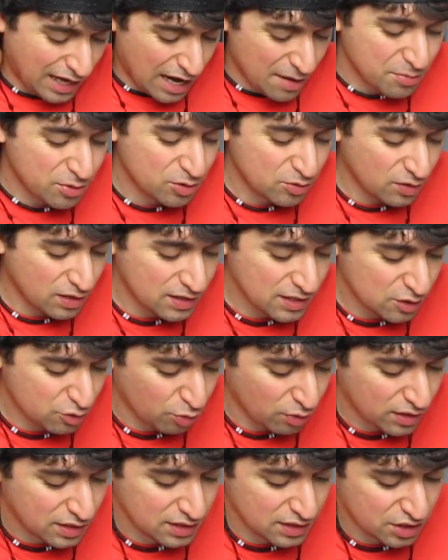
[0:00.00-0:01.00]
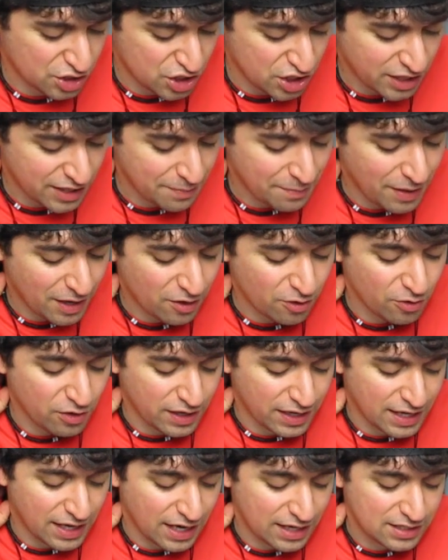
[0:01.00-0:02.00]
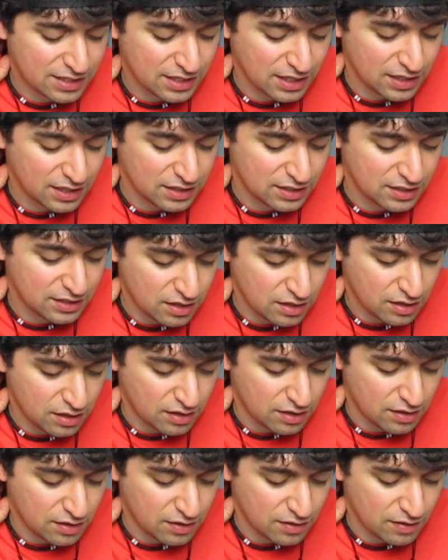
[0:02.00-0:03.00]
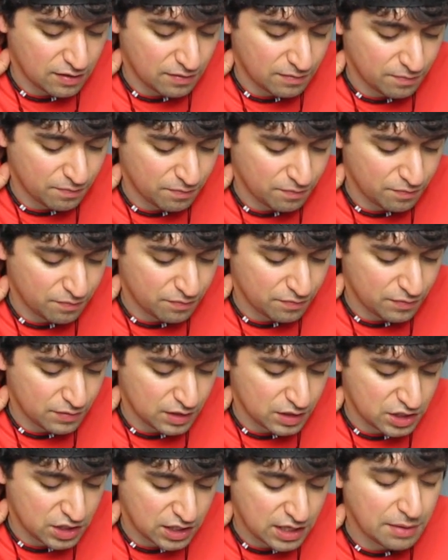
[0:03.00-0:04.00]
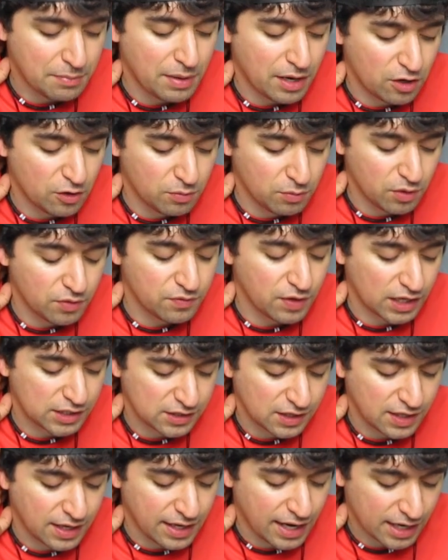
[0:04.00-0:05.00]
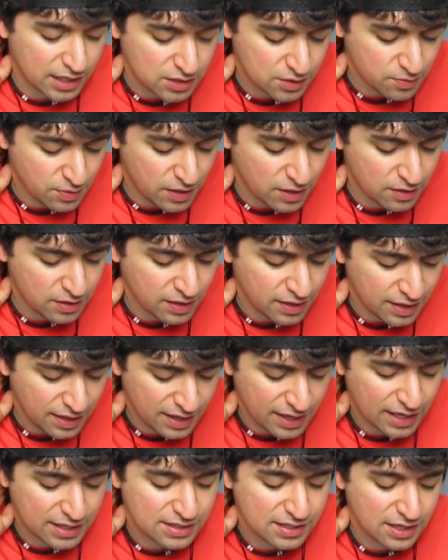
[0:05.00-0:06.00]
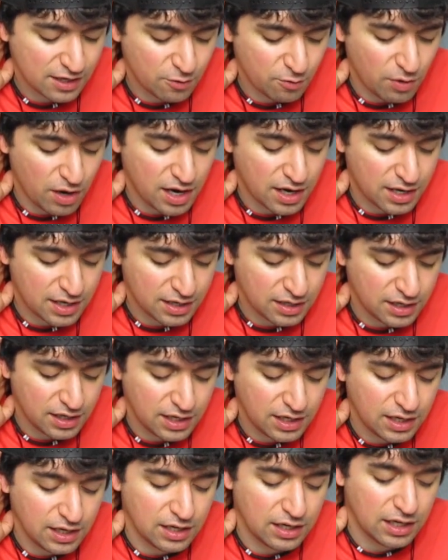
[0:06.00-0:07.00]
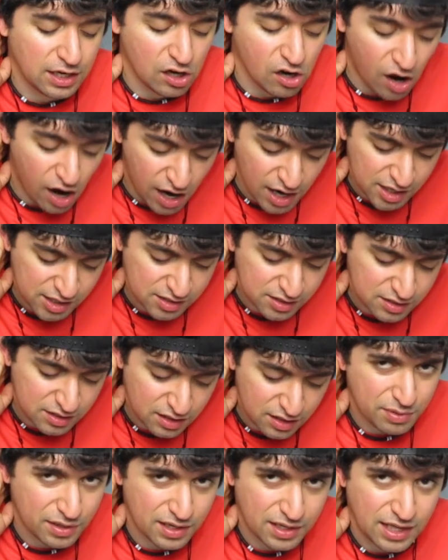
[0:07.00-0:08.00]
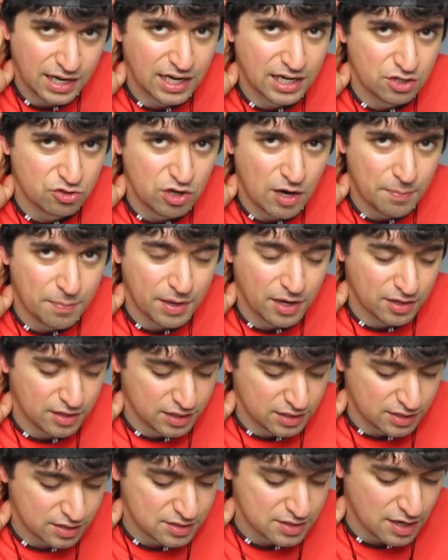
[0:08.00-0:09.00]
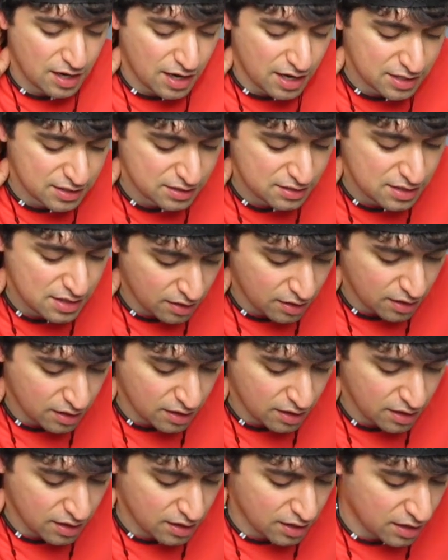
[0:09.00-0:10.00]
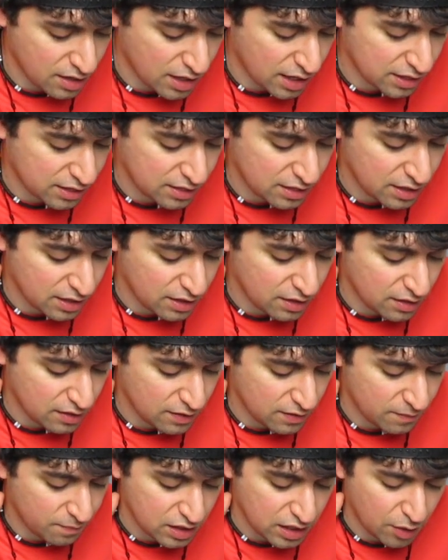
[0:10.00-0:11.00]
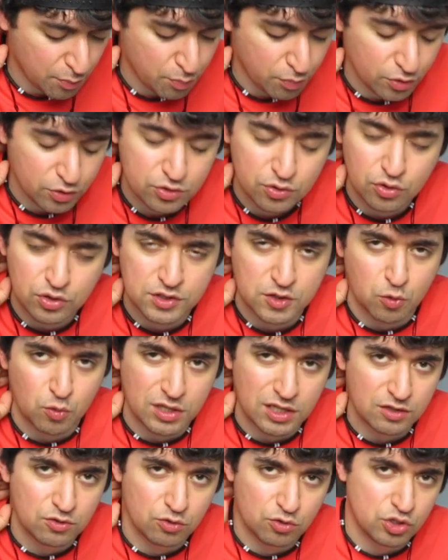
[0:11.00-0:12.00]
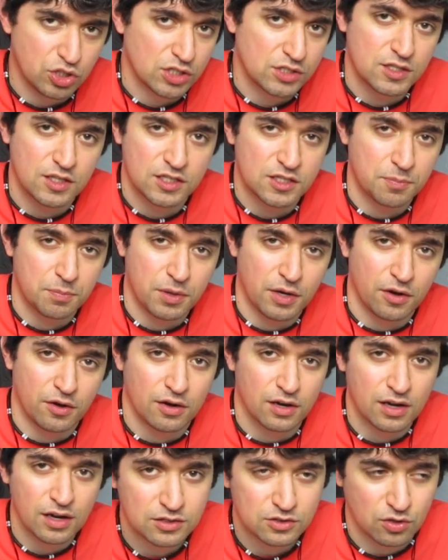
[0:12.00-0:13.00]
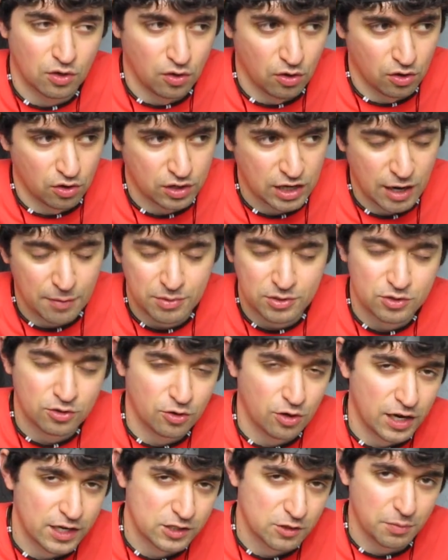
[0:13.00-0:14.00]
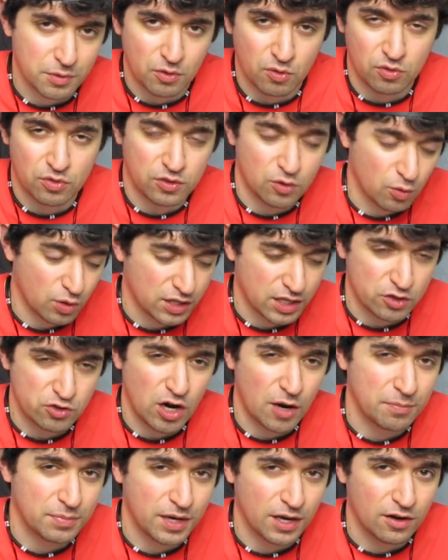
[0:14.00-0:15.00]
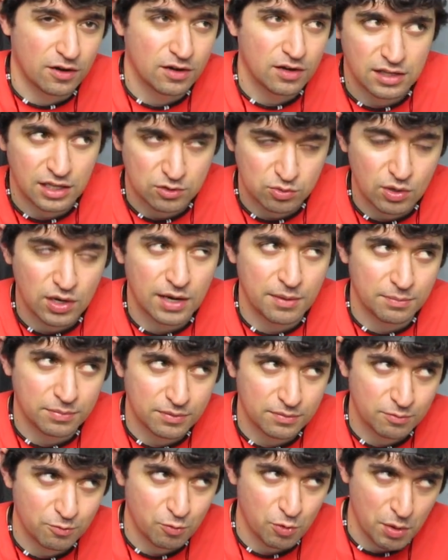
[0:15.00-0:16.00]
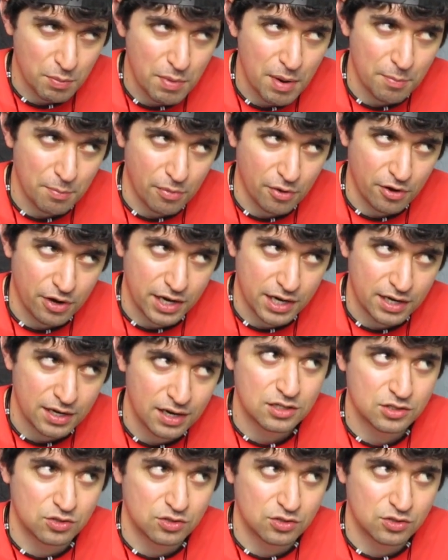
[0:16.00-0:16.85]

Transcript: Kabuto on this one because Shikamaru and Hinata, Shikamaru moved on to the next round. Hinata and Rock Lee lost, but they didn't drop out, they just lost. And I think Kabuto is the one who just disappeared. So Kabuto has to be the one that dropped out. That's what I'm remembering.